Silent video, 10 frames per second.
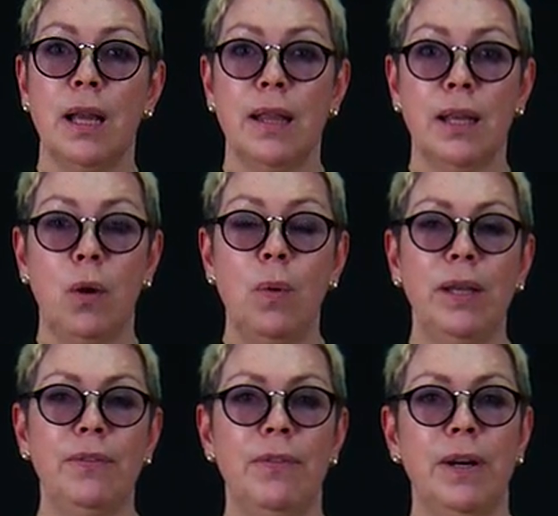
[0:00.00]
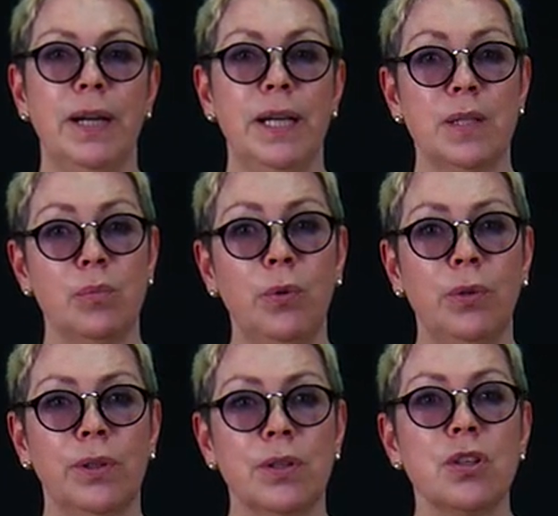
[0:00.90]
The qualifier is
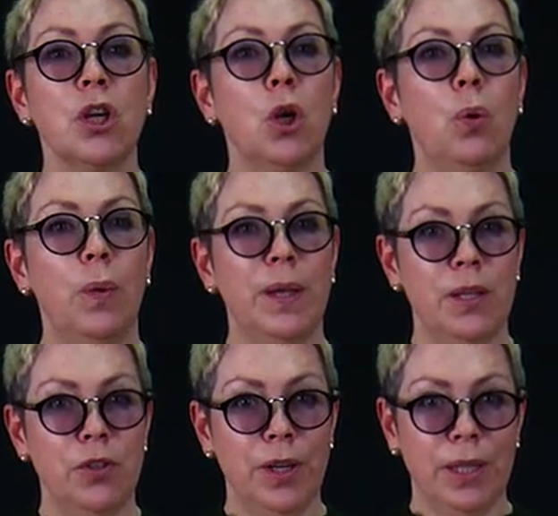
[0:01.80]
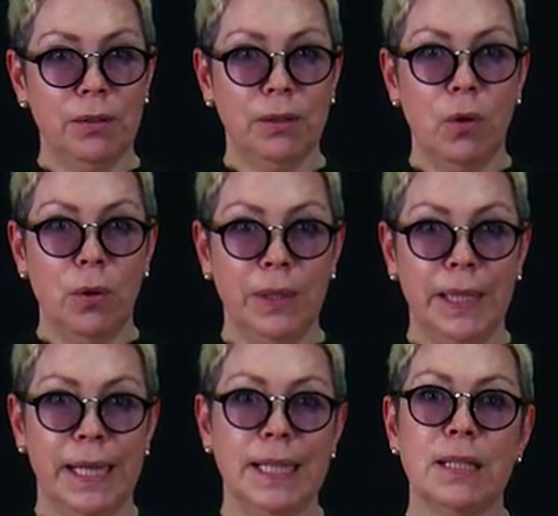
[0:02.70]
important when the general
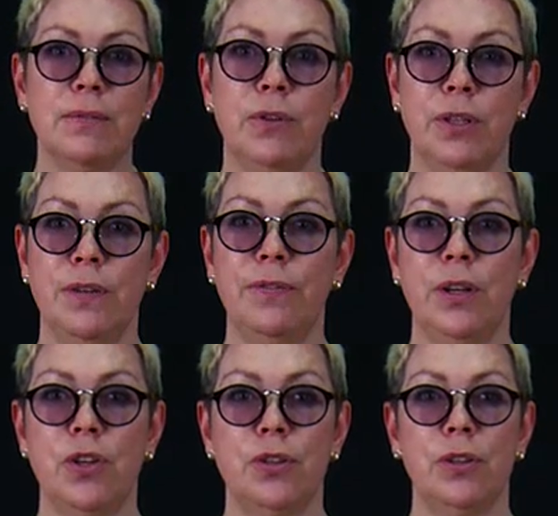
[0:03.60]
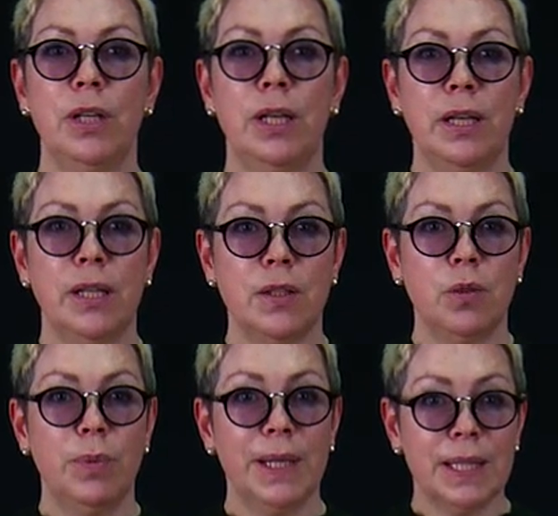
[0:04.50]
context for a definition needs
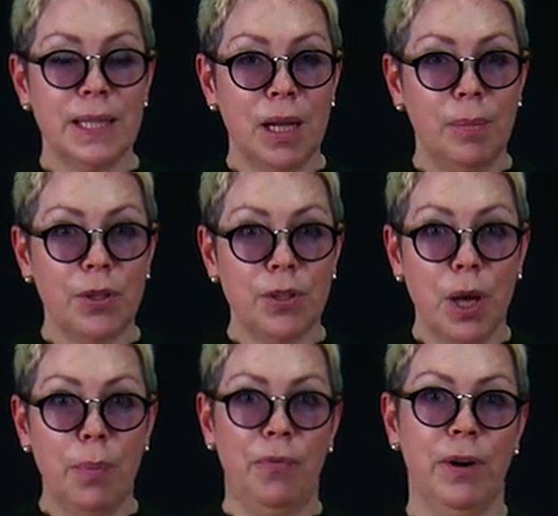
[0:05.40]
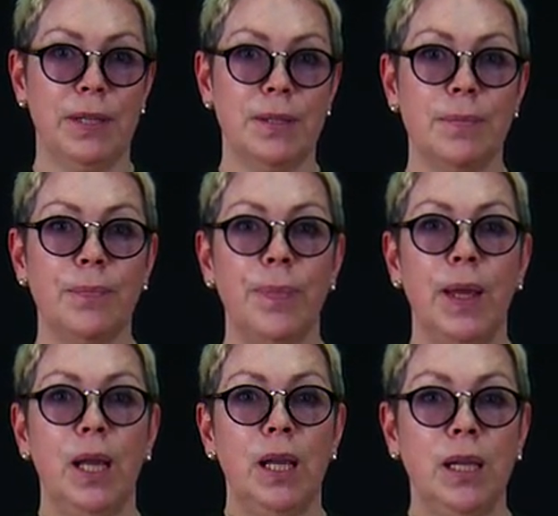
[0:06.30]
to be established upfront.
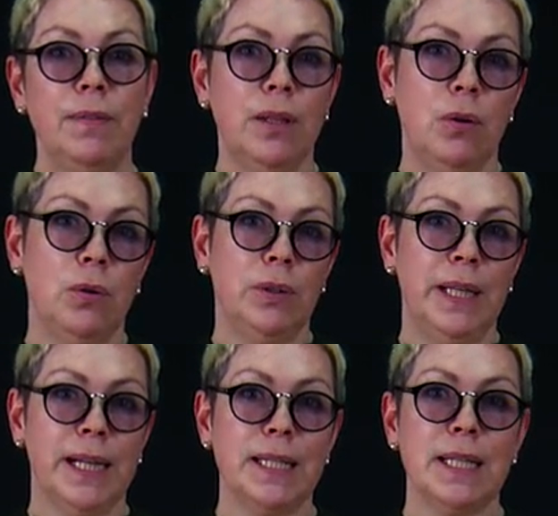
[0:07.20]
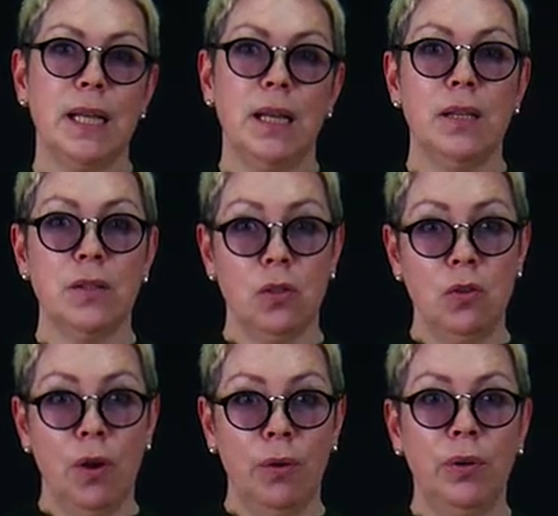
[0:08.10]
If the context is
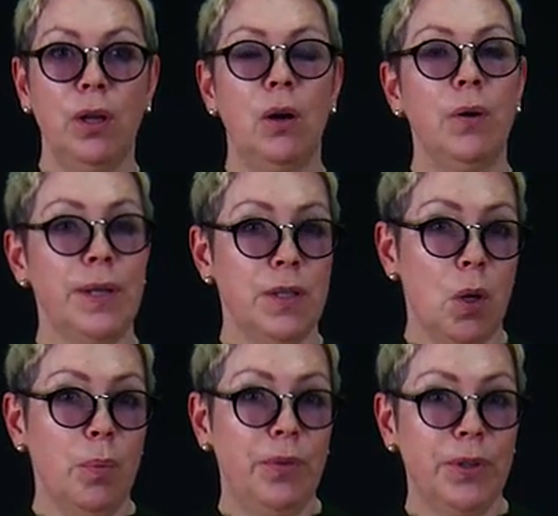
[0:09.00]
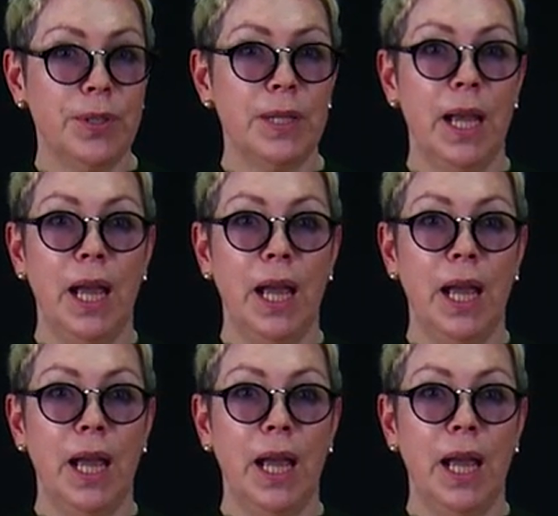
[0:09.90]
known or is obvious,